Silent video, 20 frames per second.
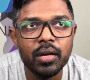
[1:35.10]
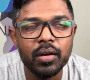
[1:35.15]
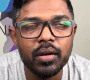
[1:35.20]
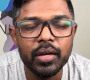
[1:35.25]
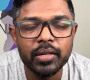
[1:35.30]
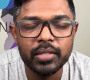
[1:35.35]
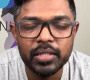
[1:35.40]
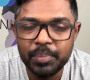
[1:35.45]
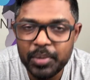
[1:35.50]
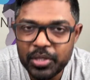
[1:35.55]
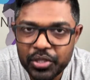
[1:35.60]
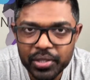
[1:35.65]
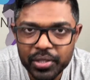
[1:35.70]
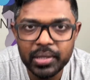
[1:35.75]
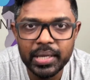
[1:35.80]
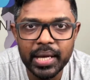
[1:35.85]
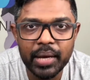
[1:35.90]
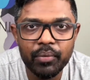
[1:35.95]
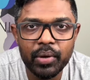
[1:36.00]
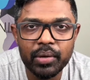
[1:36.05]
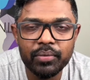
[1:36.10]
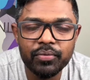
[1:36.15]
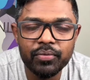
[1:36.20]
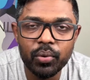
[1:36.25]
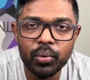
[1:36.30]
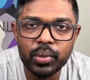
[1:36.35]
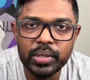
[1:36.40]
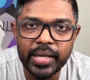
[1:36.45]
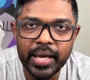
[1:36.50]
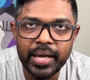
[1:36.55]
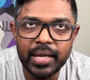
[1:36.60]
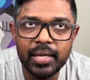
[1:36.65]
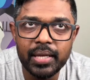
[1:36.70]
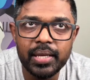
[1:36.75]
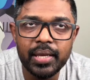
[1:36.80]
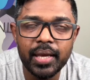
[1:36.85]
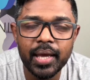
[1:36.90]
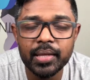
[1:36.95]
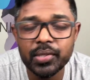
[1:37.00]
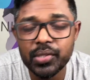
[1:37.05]
Immediately I went for
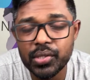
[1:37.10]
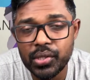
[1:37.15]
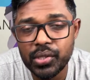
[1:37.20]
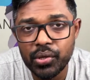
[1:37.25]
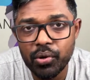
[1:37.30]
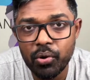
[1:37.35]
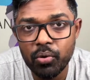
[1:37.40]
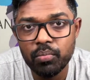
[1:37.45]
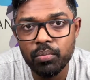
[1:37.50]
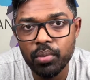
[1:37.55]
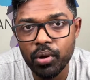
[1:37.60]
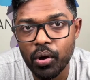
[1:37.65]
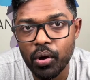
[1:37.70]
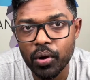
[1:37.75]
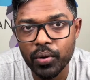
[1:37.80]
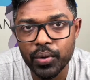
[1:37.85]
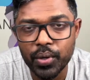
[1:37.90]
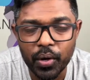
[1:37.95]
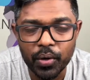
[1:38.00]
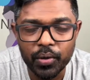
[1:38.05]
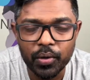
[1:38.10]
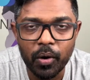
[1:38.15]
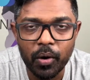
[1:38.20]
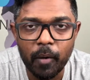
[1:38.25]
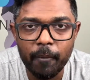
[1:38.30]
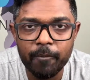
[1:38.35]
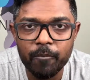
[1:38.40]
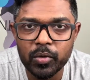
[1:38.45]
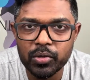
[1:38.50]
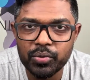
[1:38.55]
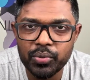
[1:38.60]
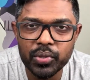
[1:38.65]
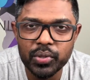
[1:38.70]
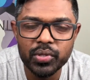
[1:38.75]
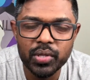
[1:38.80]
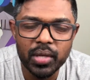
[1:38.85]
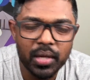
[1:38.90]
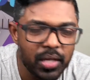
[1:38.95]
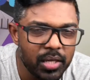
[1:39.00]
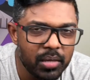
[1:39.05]
dailyseoblog.com, which was
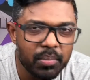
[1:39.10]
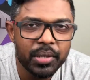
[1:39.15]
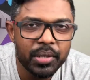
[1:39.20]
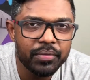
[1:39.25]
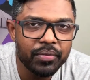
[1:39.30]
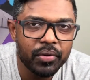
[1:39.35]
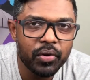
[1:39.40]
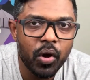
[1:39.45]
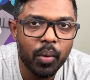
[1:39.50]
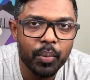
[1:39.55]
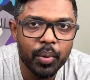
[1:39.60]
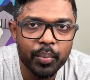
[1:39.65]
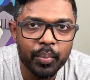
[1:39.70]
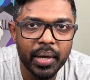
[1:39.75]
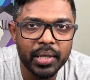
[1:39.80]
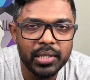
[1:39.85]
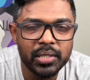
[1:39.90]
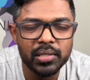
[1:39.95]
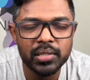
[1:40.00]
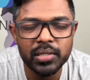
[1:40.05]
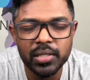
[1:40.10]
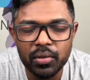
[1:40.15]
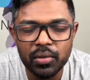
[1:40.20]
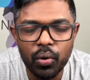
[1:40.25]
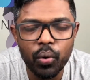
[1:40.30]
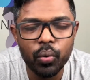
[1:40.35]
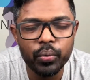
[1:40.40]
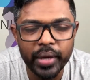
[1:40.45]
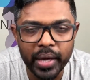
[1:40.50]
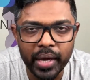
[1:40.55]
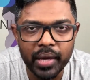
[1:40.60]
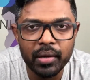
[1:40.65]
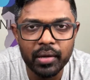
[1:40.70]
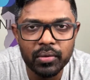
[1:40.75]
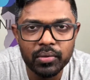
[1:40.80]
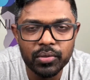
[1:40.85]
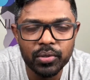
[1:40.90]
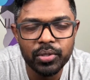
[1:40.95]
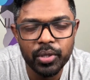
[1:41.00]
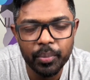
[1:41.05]
a little bit of a compromise, still okay,
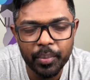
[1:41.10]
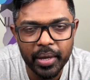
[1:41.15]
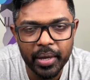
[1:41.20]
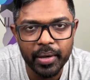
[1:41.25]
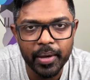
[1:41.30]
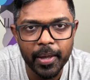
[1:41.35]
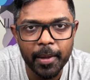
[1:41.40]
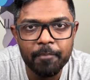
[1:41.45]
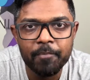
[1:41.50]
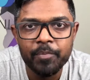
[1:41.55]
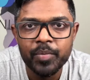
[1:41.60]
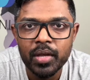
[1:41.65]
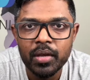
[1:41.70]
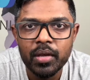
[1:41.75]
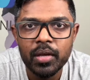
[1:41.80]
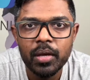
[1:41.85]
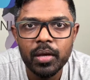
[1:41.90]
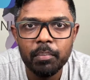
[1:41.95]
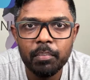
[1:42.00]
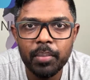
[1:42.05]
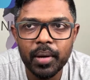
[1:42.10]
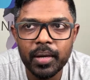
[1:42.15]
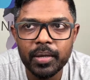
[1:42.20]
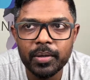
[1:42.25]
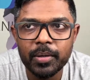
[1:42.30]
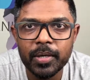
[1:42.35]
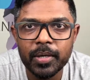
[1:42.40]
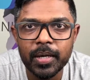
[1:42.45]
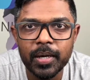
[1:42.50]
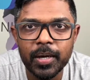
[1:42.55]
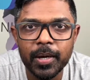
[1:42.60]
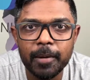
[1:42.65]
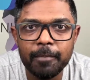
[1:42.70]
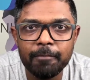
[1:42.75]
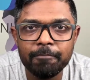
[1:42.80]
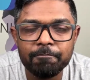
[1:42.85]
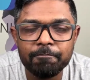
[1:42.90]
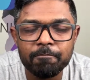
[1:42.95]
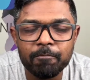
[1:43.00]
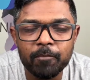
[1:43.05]
good domain name. But
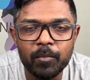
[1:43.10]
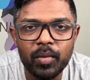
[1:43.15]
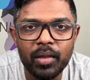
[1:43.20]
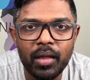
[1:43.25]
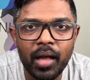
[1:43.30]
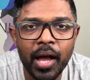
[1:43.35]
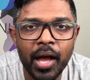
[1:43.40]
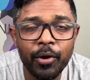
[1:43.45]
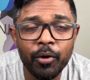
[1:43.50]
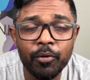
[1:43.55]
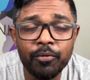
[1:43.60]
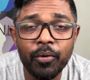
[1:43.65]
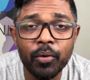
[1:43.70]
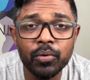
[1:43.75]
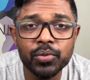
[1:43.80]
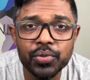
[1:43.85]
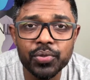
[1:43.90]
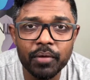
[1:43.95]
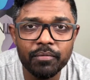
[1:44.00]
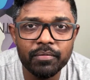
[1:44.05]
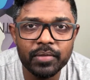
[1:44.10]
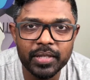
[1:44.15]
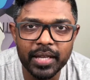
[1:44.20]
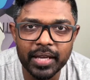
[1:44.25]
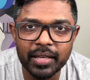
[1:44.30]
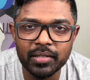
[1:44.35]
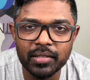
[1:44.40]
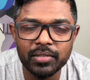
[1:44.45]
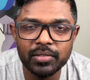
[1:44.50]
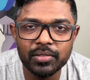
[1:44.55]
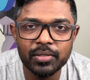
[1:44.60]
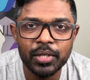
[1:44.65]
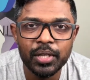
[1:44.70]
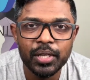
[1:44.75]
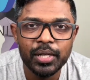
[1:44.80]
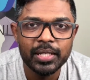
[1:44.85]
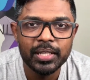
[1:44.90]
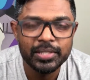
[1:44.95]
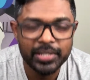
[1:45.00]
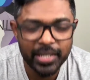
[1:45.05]
I know folks who have taken
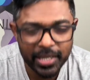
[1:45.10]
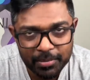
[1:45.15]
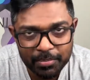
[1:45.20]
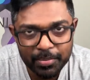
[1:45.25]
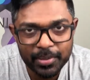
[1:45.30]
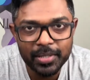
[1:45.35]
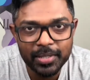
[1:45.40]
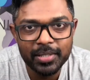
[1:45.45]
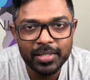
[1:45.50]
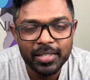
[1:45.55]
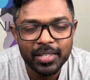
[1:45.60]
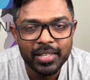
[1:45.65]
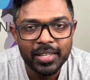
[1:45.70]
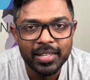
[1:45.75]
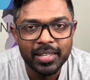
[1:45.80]
terrible